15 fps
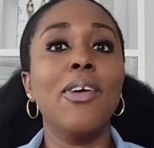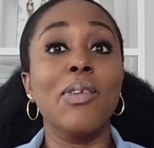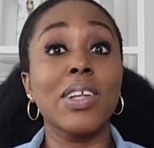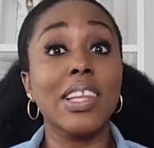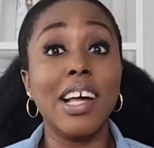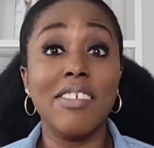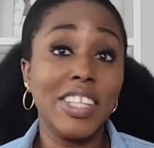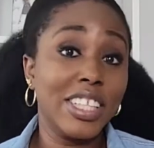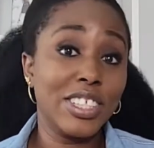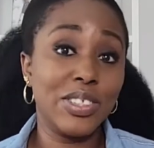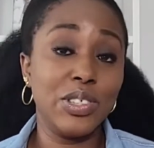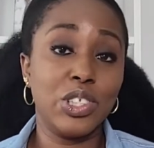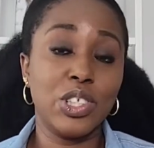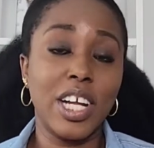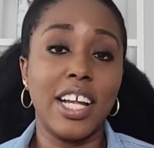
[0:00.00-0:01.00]
we're loving this new
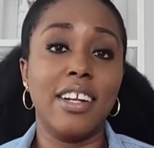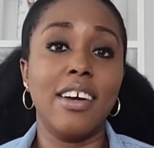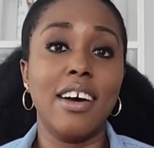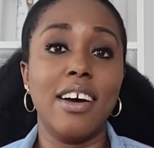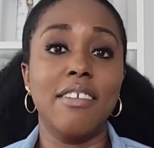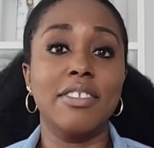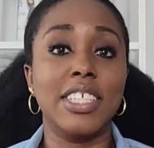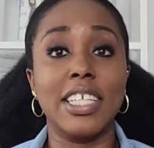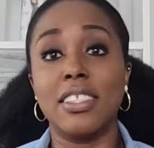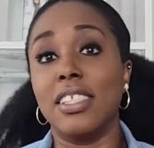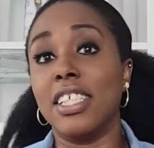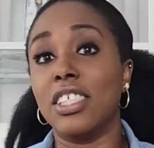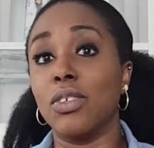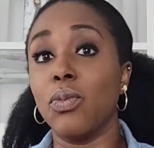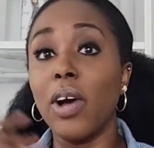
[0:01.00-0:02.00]
trend of
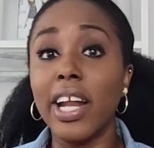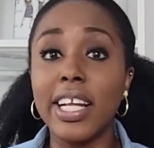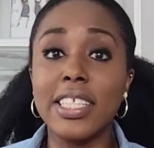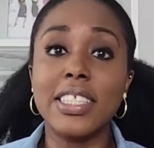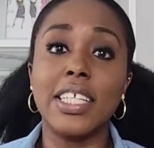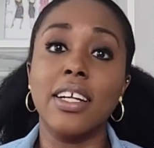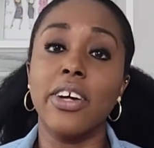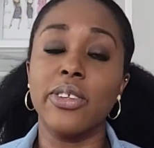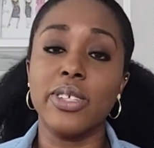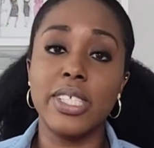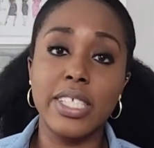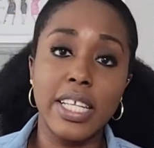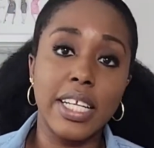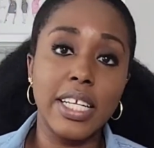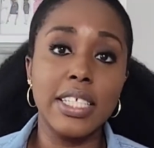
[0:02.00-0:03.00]
destination weddings in other
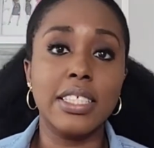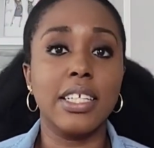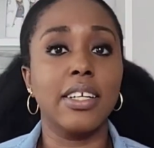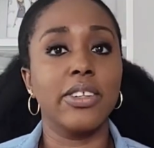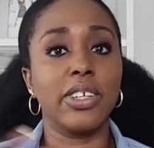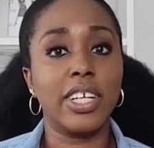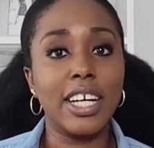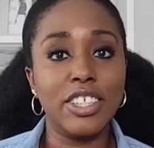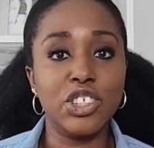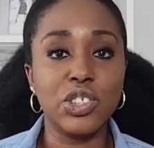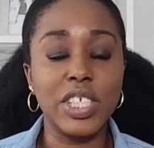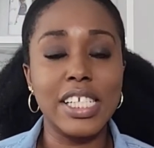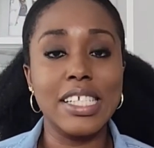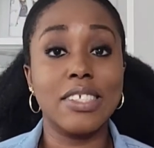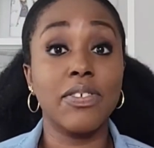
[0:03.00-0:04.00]
cities and other
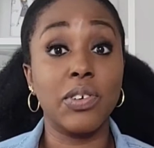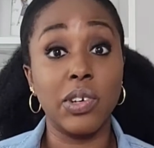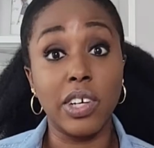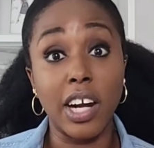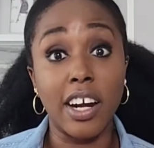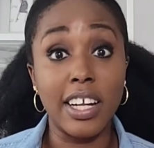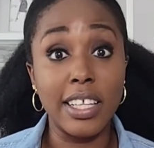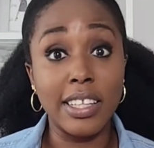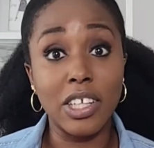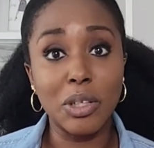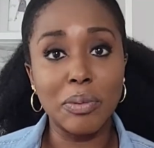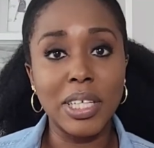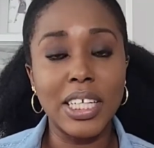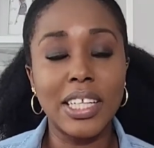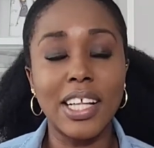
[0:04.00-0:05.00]
countries for our
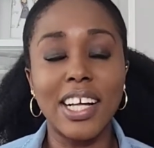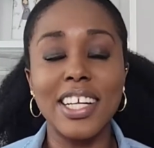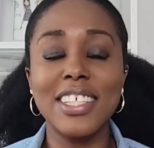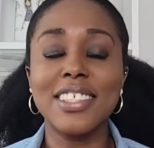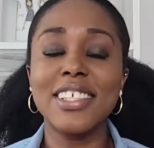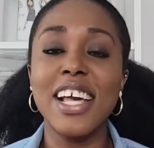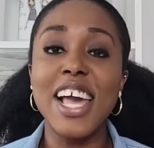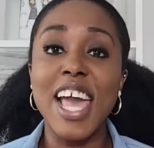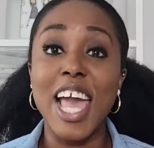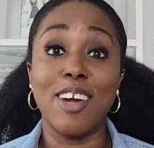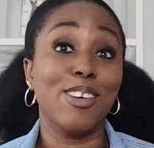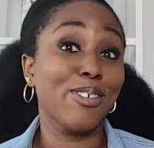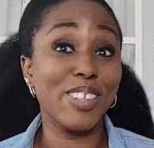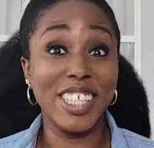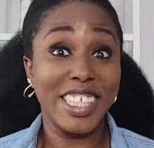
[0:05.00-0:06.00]
Ethiopian clients, and
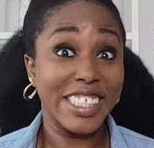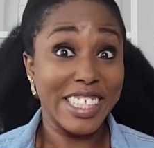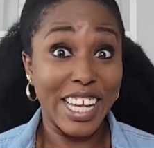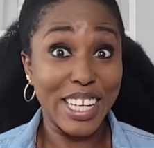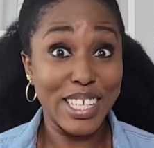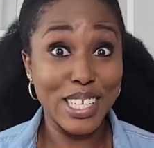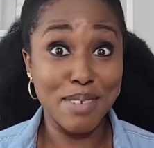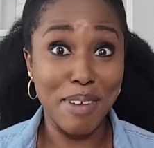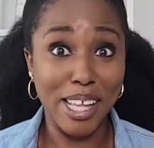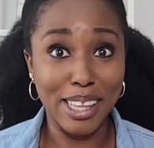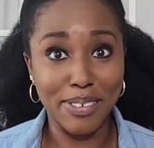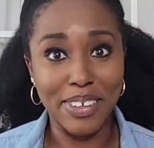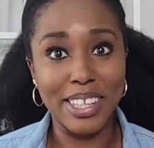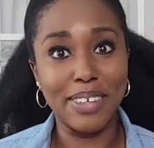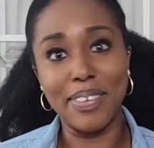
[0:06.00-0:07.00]
we're really excited about the
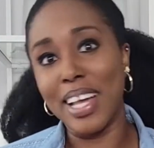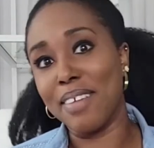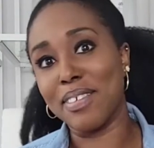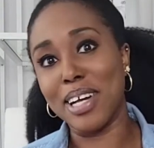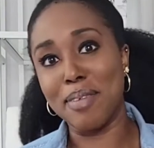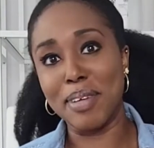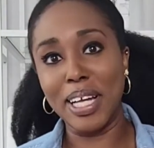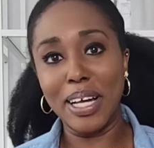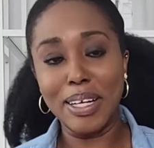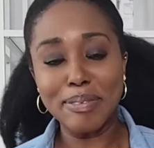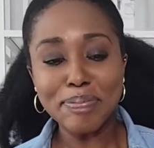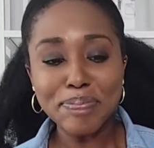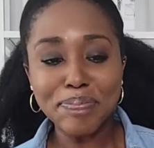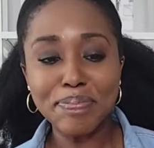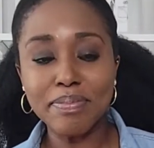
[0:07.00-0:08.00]
one that we have coming up.
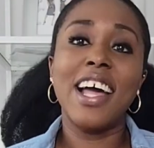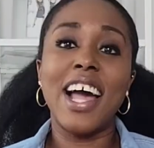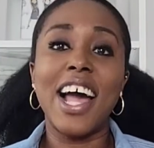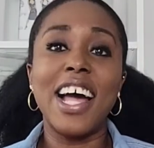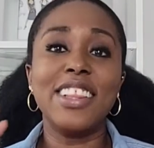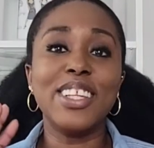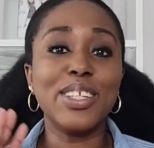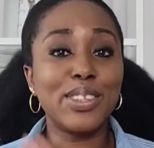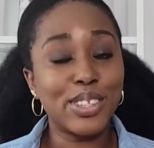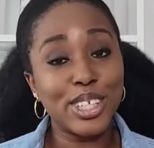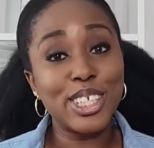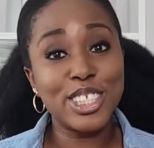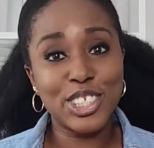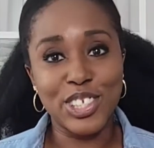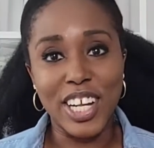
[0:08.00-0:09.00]
And the
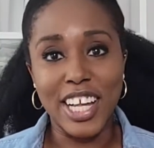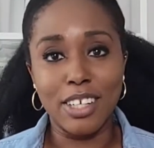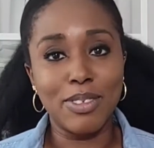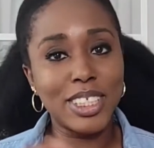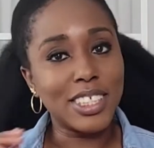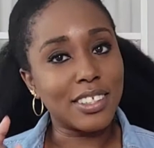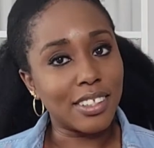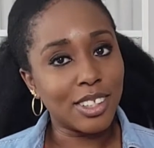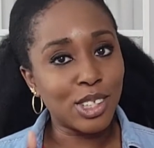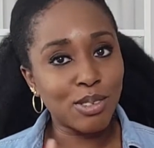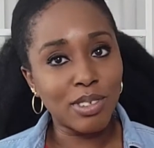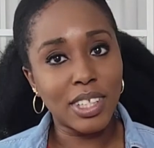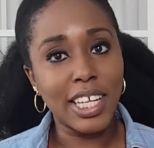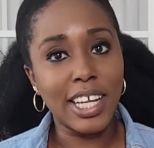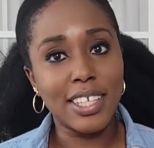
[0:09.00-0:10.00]
third trend, which is a little
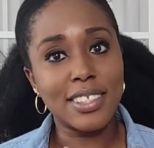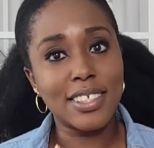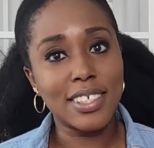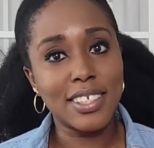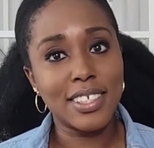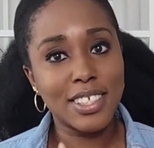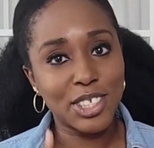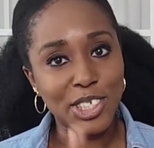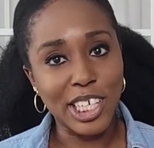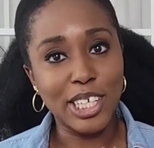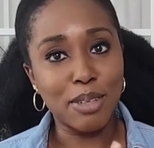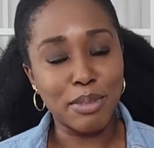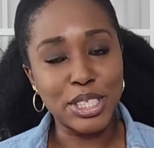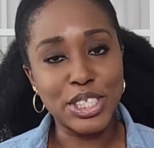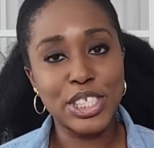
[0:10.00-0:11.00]
related to trend
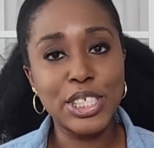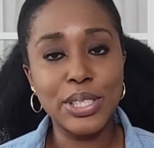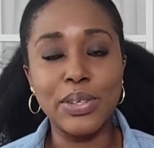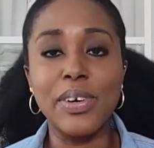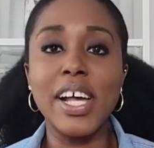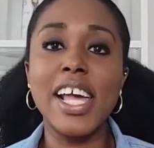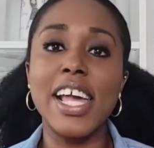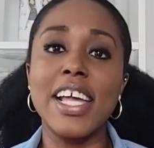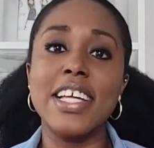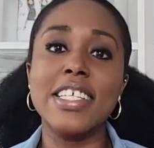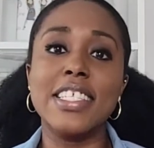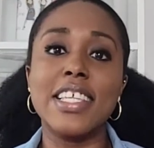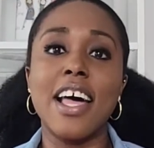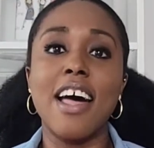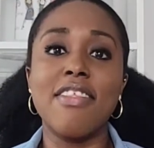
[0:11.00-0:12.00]
number two,
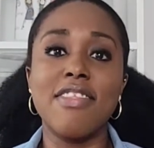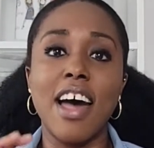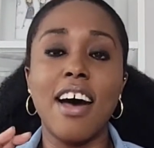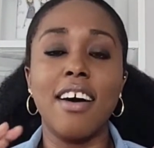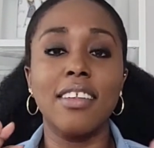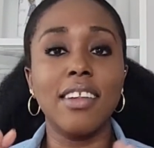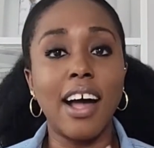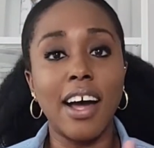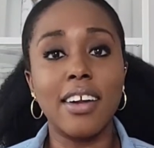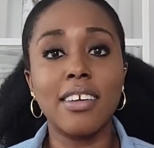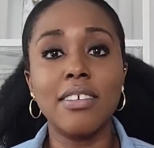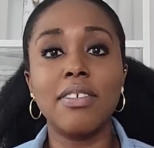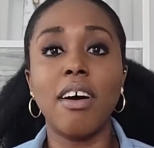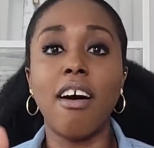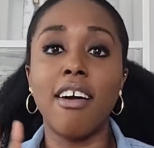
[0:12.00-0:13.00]
is that a lot
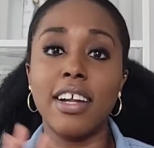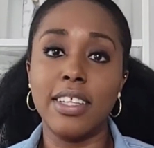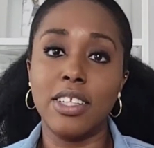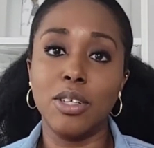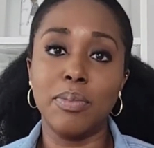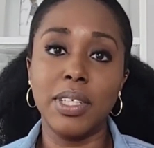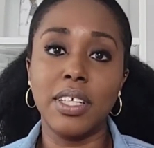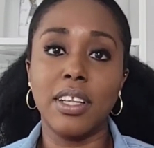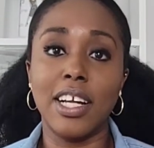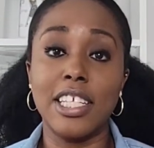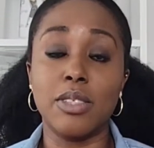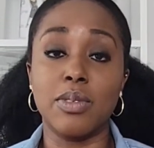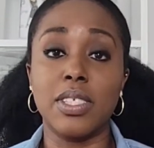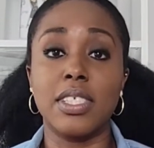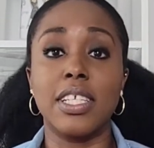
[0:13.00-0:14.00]
of our Ethiopian clients
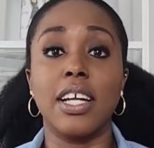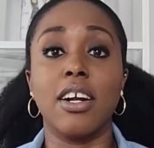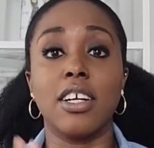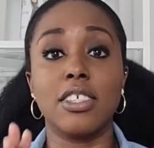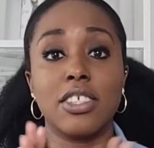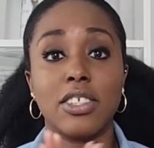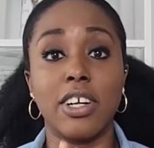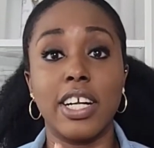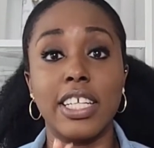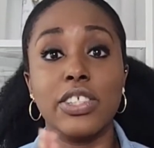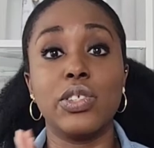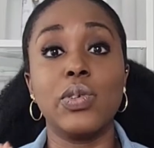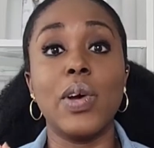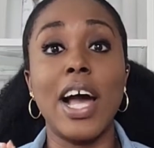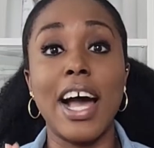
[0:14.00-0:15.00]
we're seeing are starting
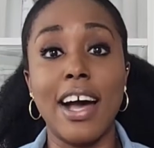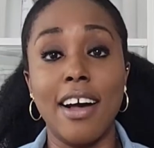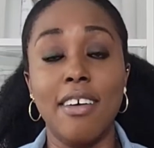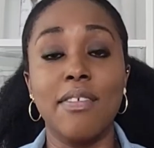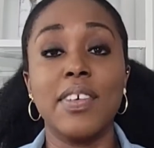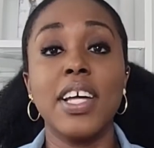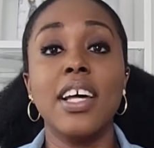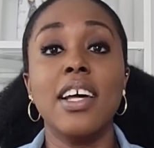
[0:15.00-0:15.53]
to have